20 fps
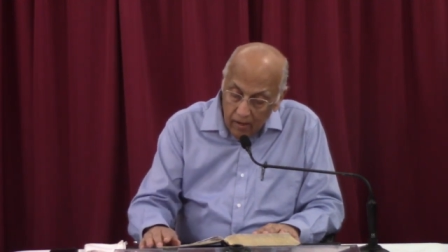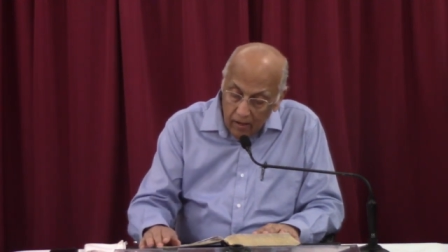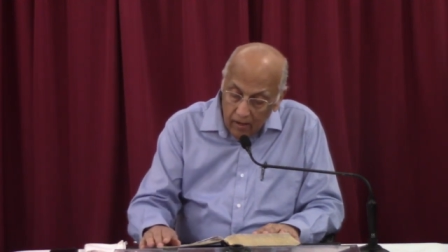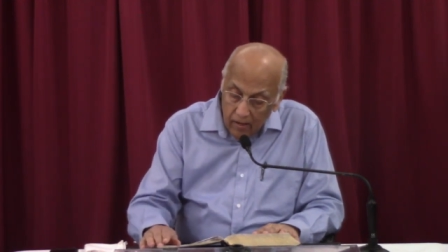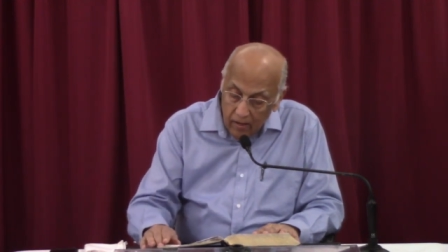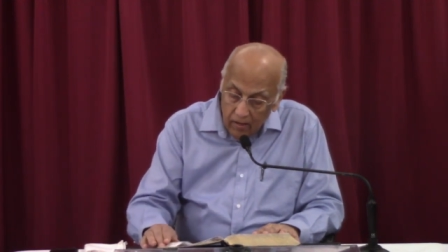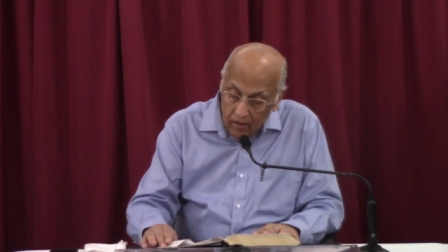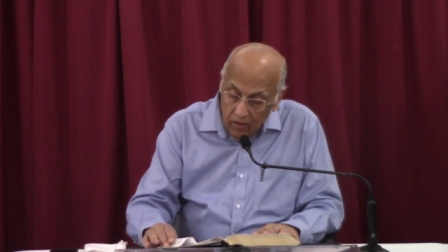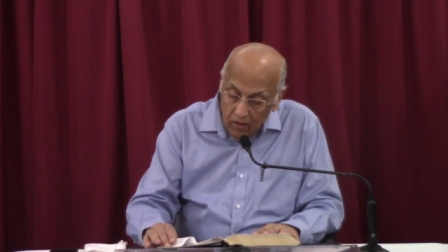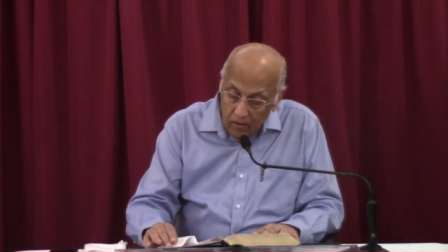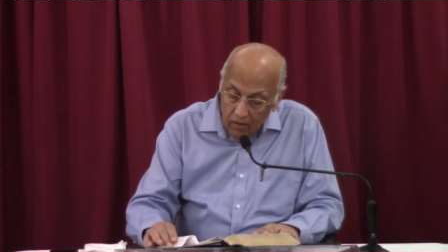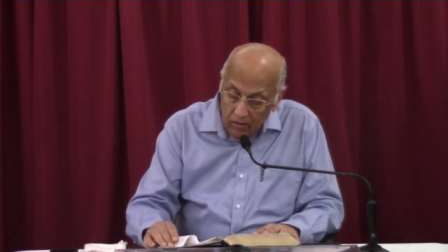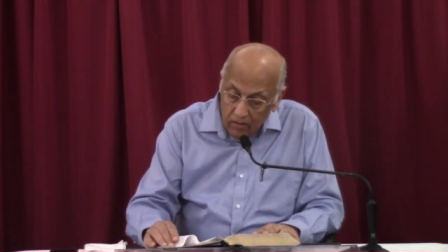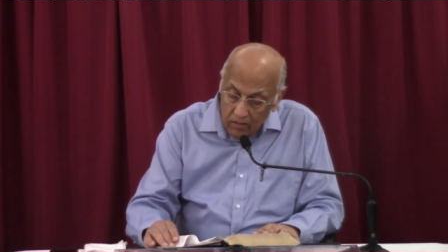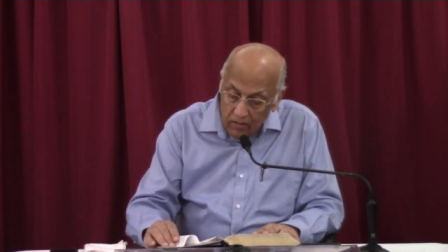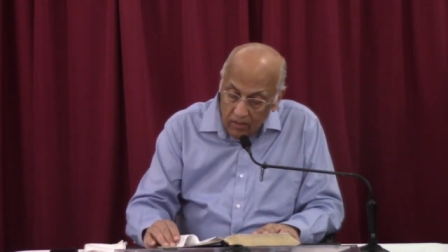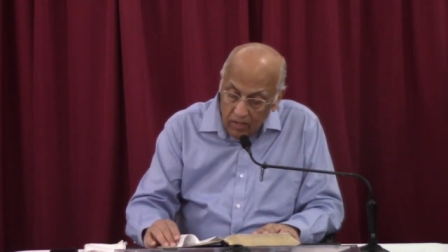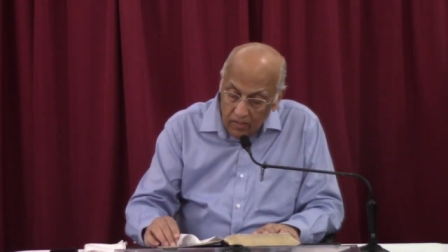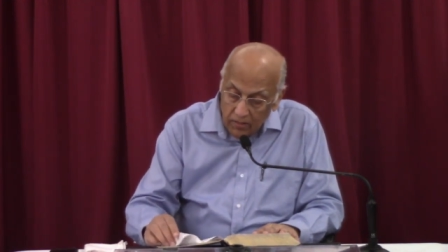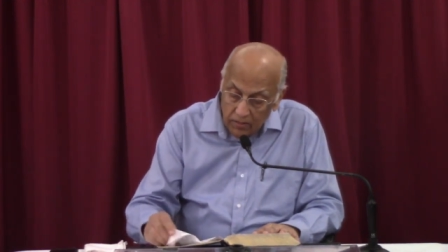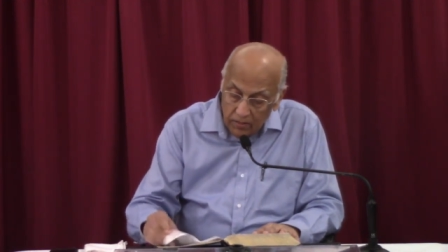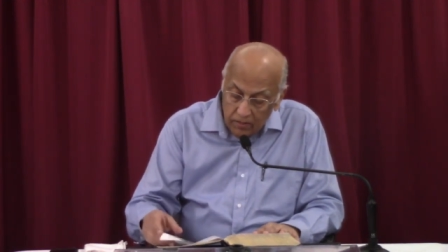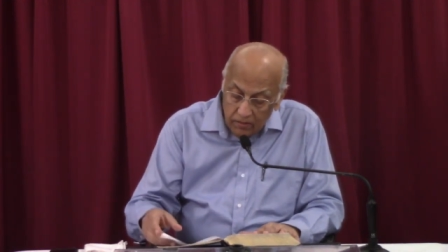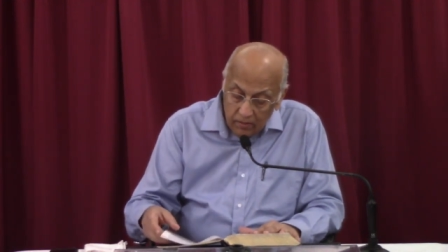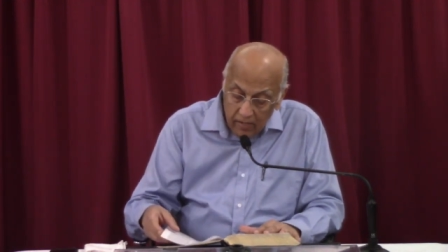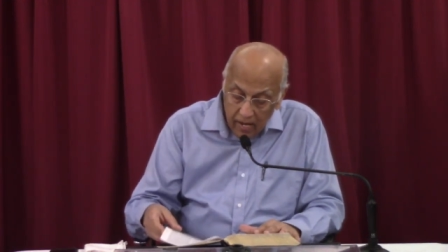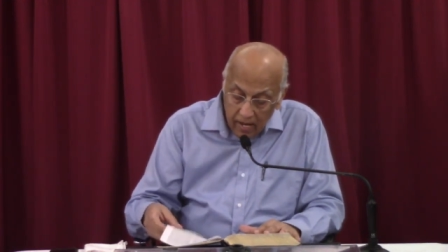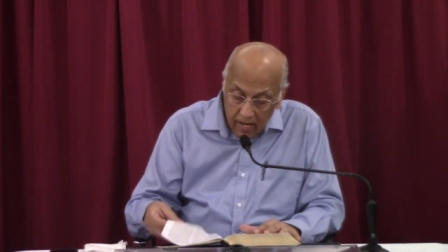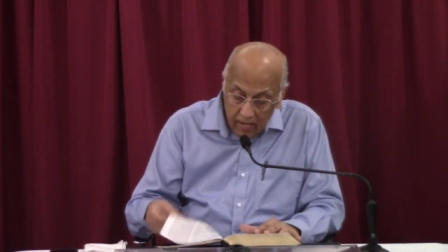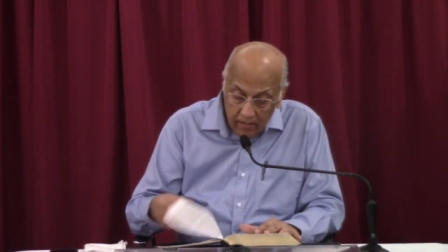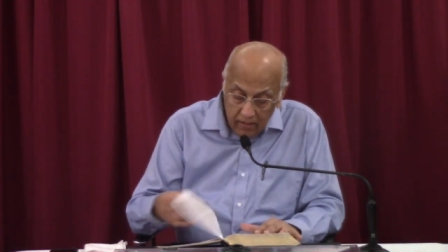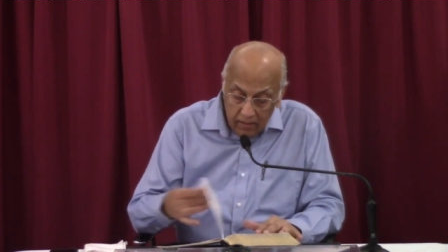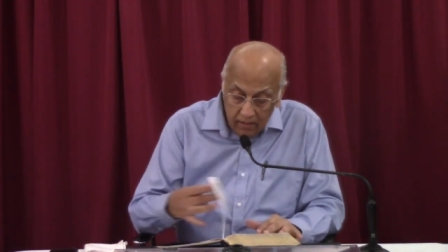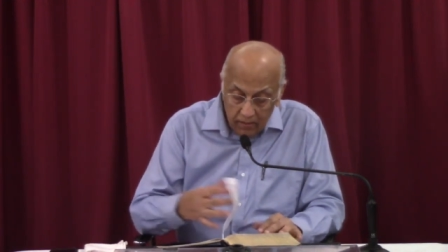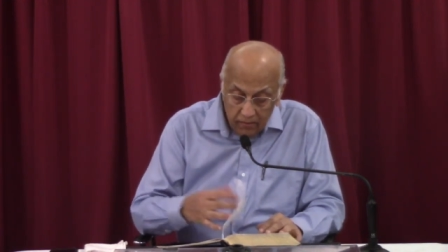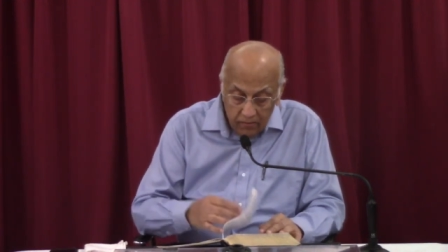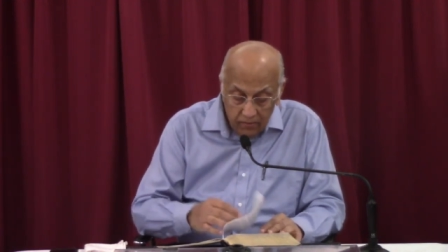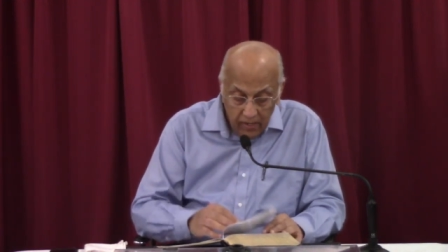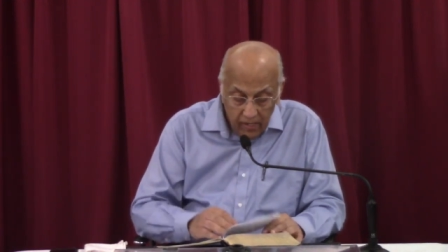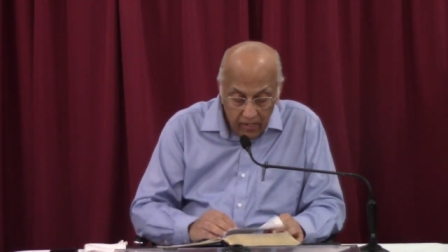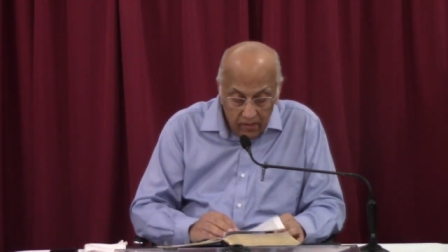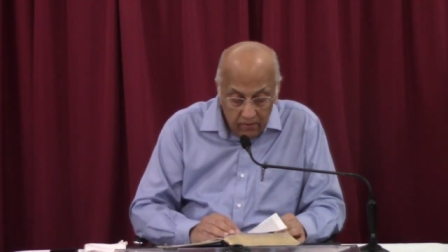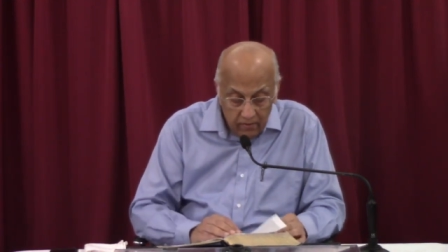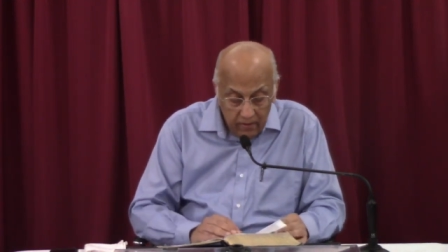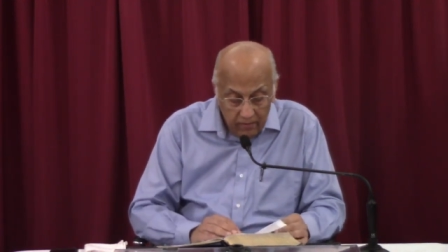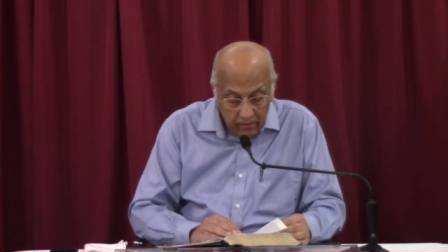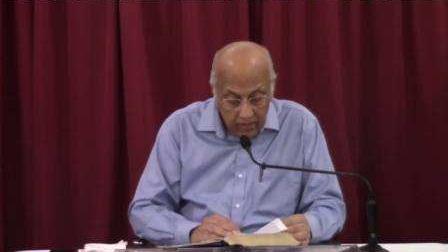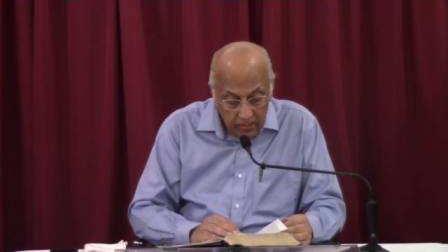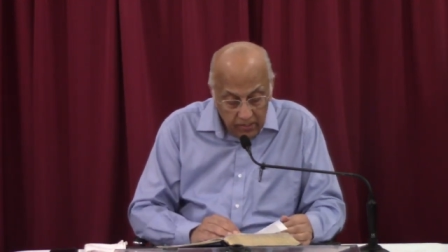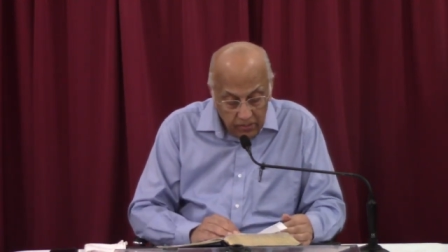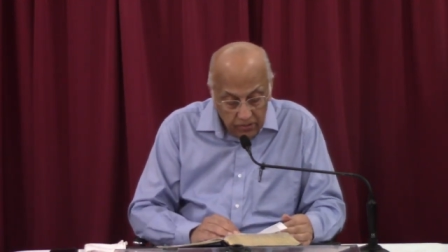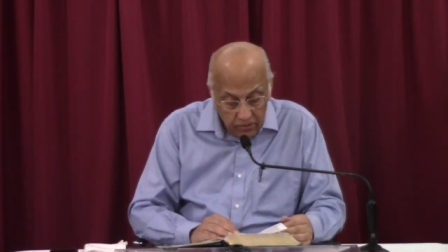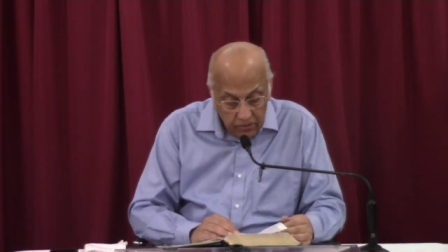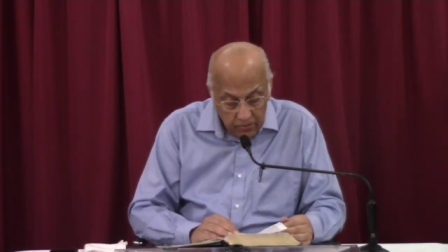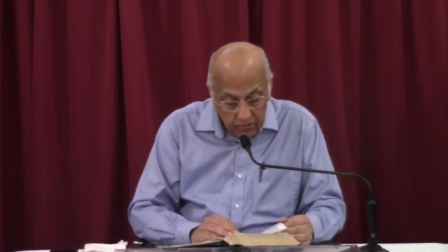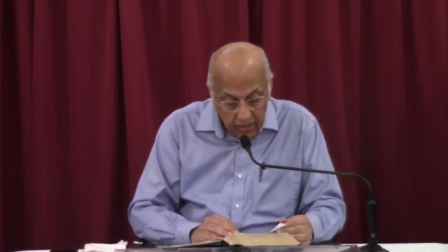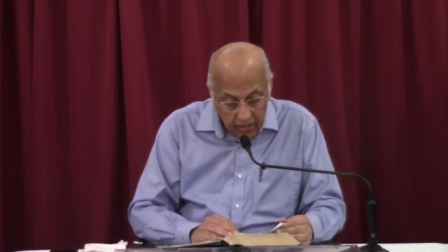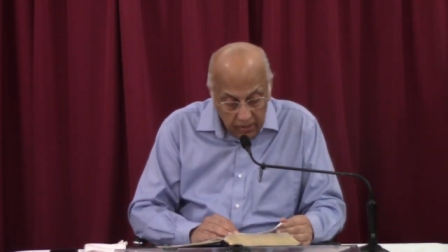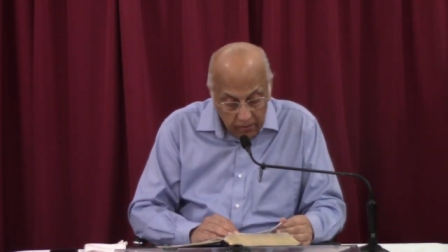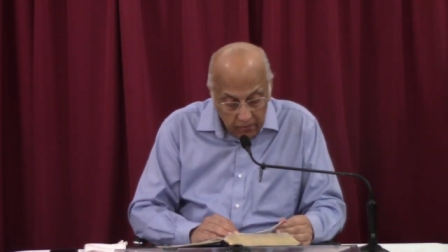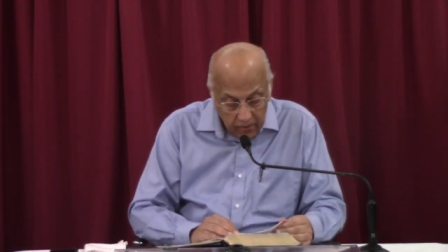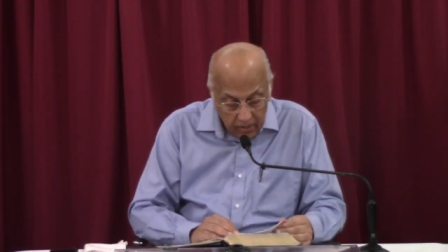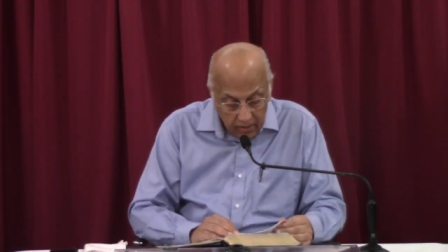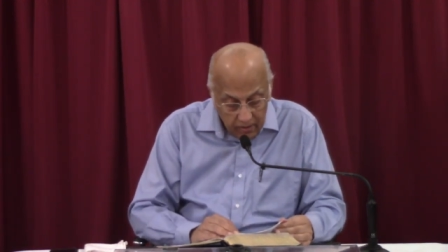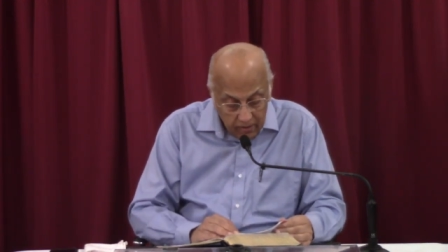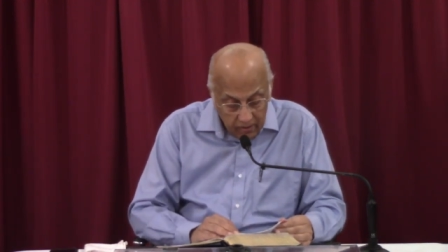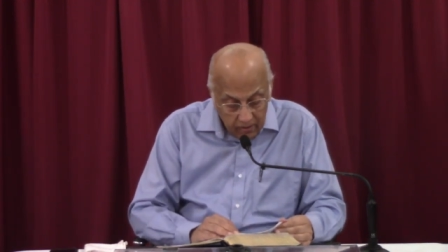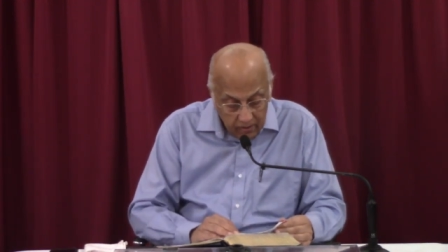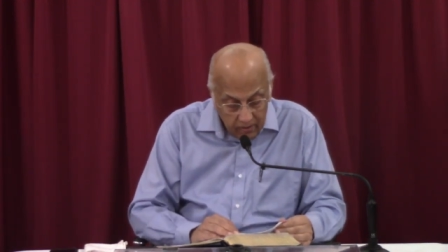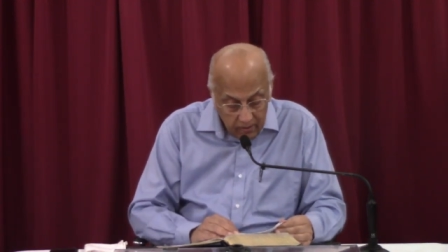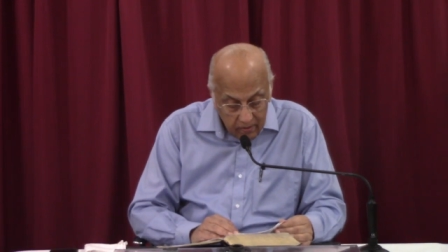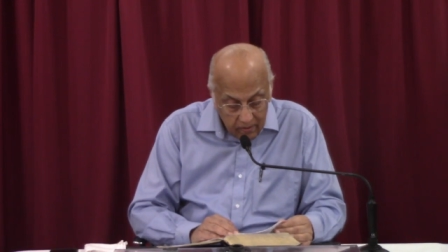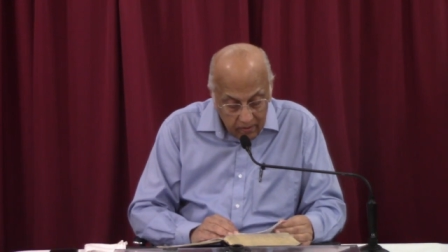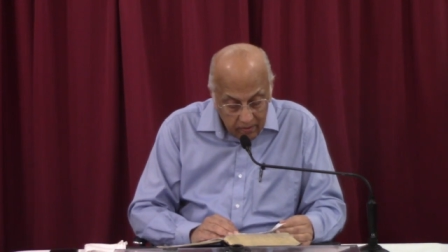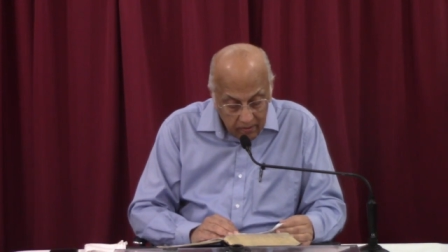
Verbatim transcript: And in contrast to that, you read in Revelation 21,